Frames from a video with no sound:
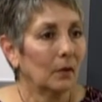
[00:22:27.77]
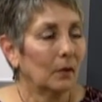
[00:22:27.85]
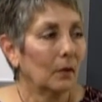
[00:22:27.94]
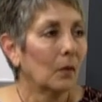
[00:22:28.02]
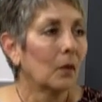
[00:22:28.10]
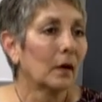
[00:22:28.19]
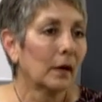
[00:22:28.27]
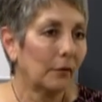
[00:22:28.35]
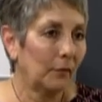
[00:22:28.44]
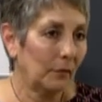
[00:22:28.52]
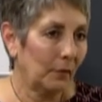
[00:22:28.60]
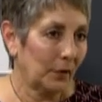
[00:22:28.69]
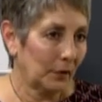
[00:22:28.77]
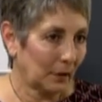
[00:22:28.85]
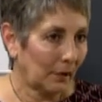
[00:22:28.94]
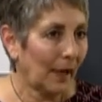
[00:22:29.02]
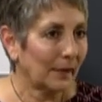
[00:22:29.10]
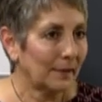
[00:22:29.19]
or if there's a
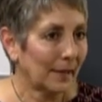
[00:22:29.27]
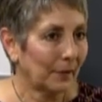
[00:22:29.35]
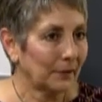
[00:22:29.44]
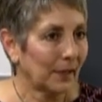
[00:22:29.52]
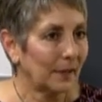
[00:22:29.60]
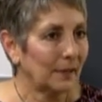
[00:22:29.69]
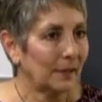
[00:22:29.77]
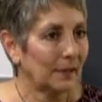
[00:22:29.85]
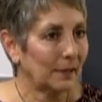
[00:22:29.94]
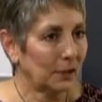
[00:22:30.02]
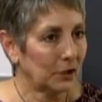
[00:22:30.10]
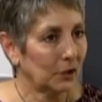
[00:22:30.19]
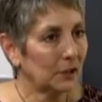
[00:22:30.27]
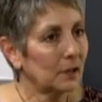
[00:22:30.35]
lot of downsizing decisions